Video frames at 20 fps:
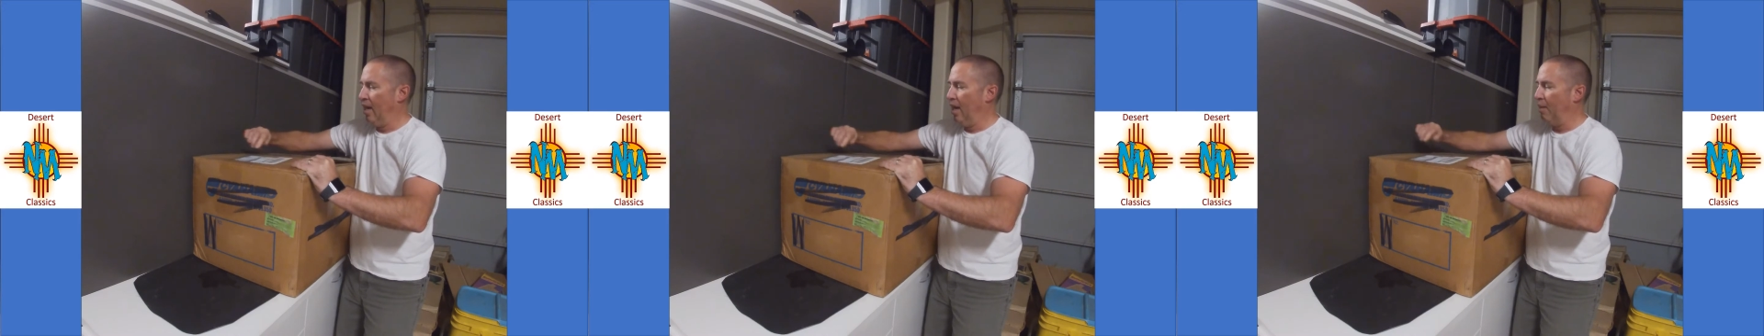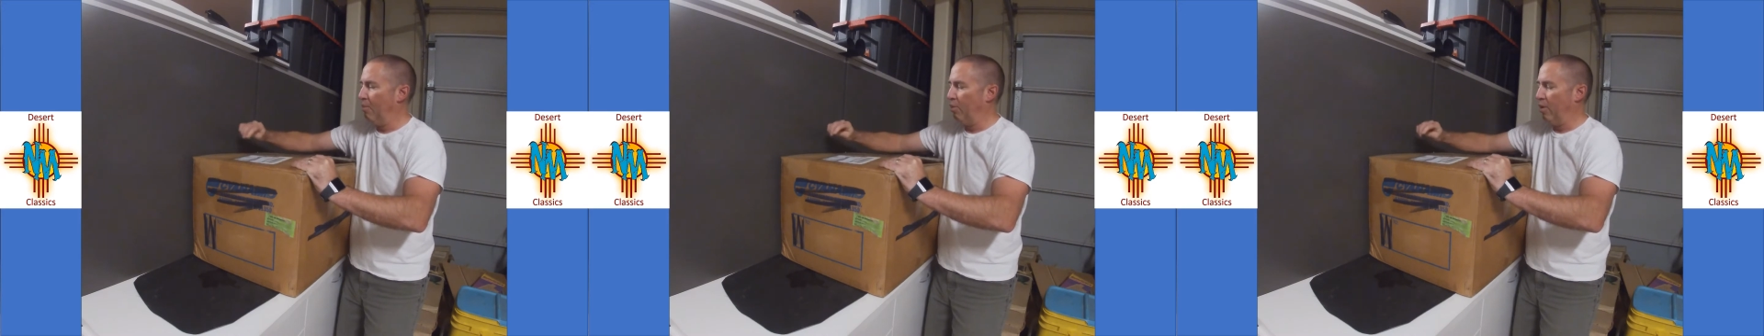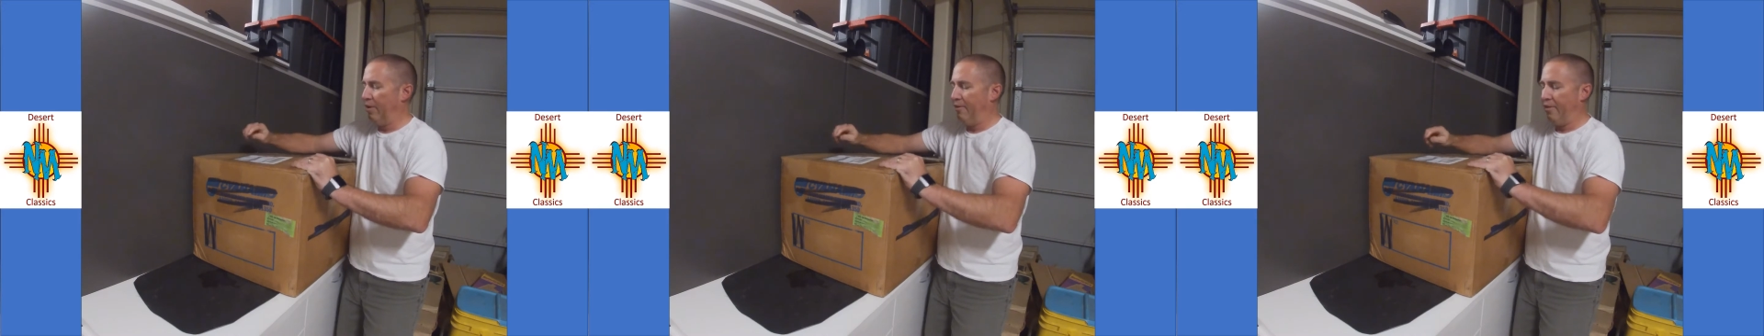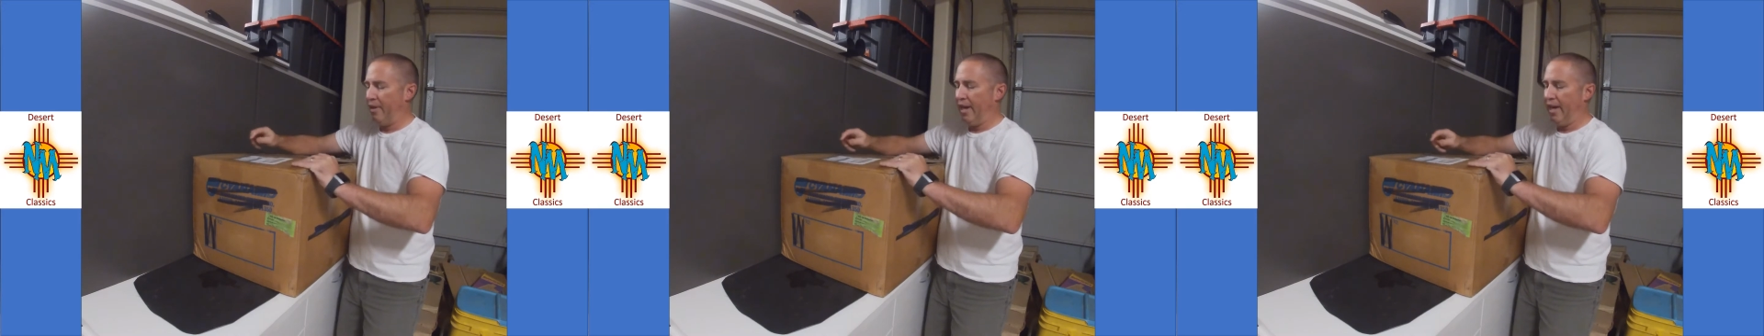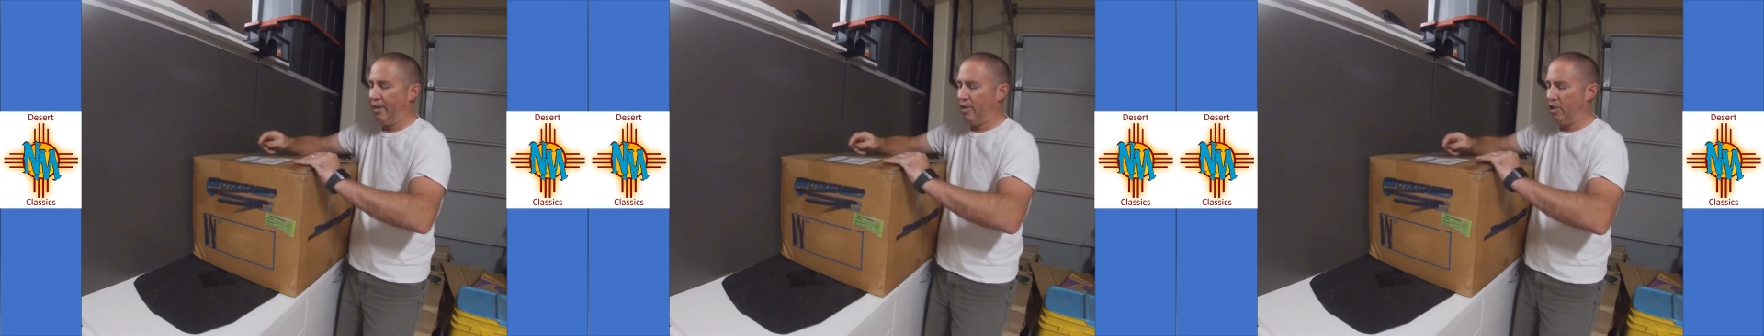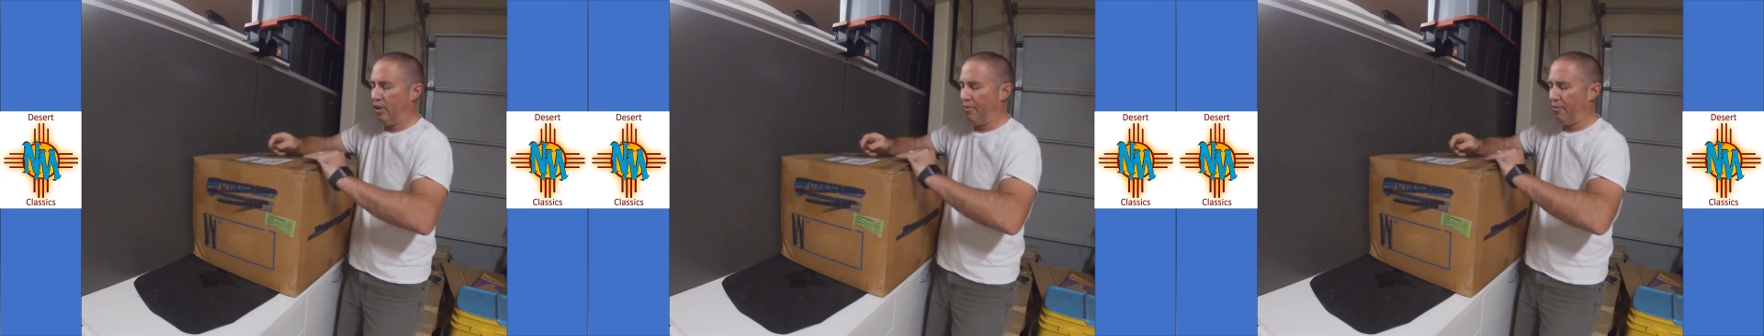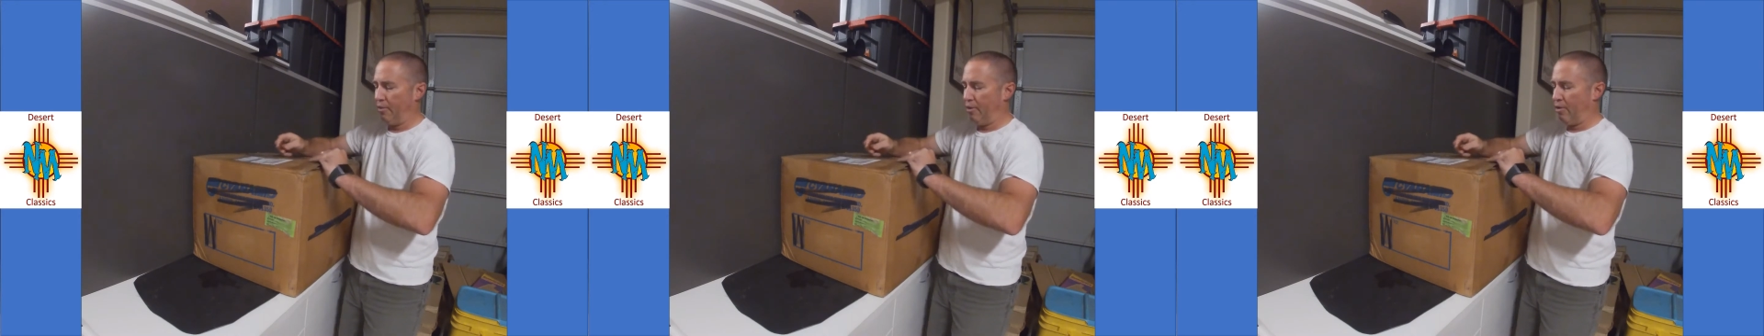
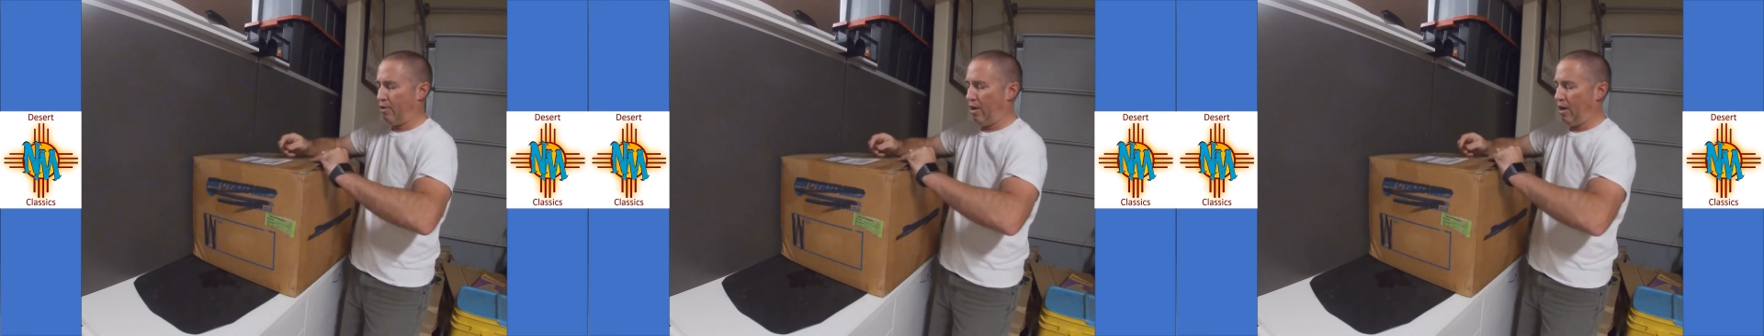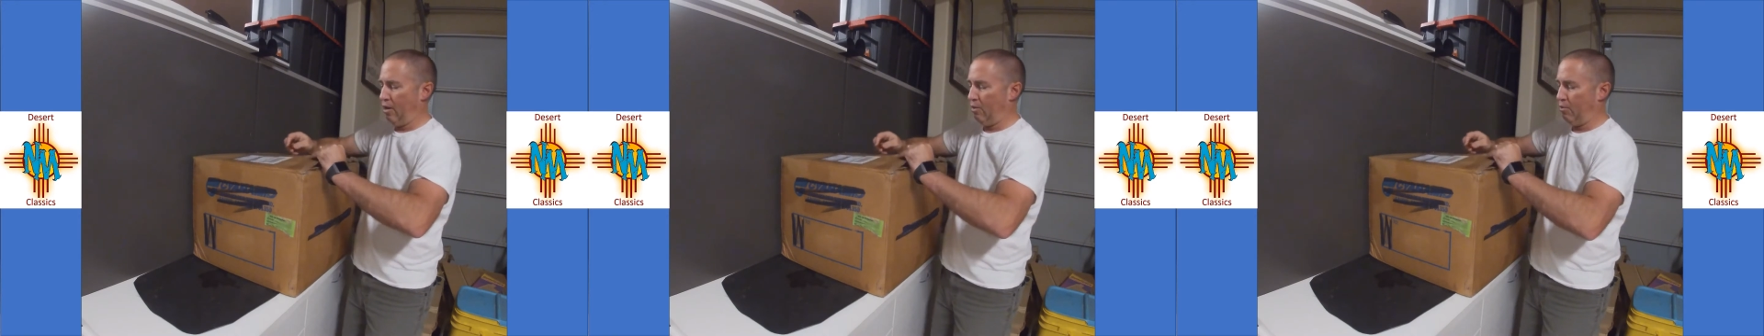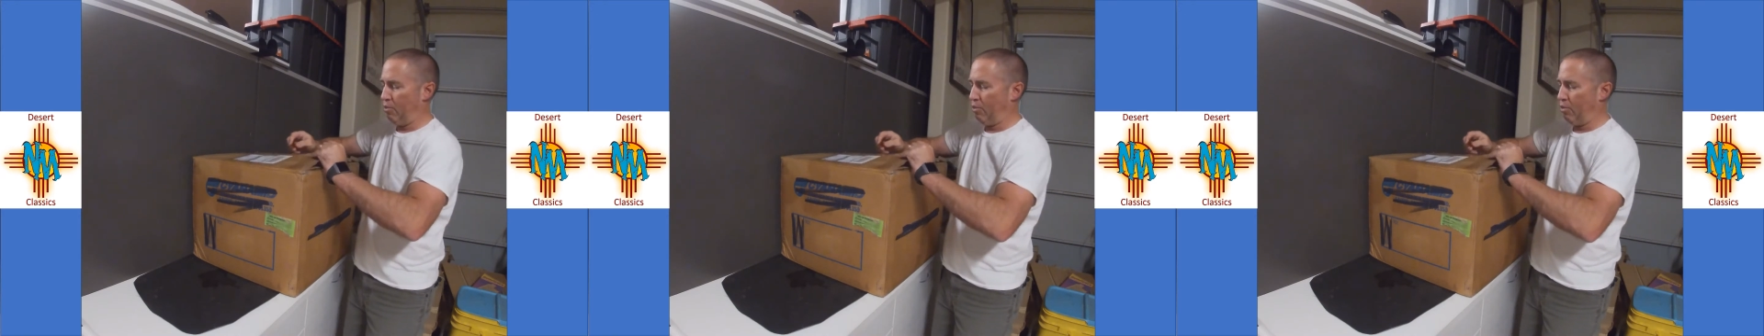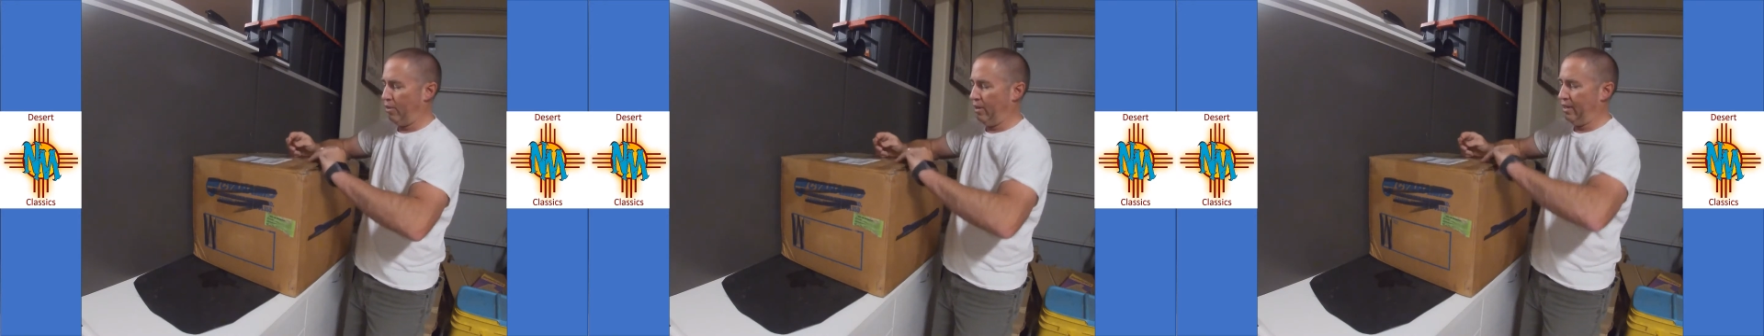abbreviation for Chrome